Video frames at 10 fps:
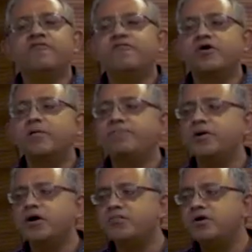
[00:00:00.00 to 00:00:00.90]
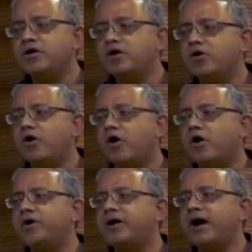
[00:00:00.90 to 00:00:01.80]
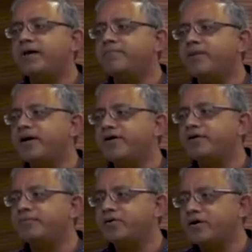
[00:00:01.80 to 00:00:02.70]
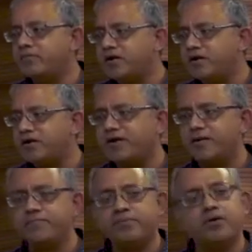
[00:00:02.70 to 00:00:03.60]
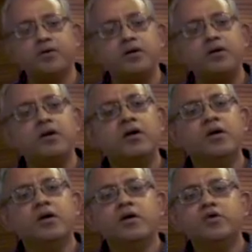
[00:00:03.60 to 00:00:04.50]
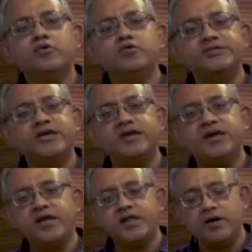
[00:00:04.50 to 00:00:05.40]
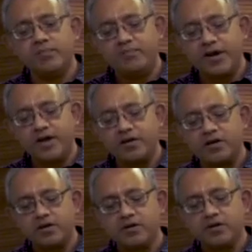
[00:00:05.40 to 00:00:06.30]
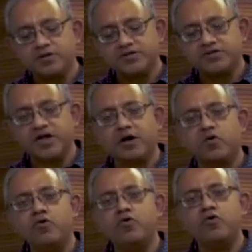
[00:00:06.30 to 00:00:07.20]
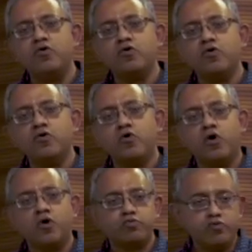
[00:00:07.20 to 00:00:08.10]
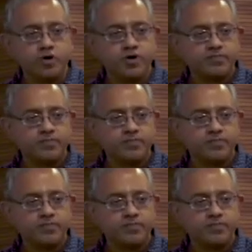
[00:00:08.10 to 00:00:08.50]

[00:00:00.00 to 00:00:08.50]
For a permanent god, I built a permanent temple using neither brick, stucco, or wood.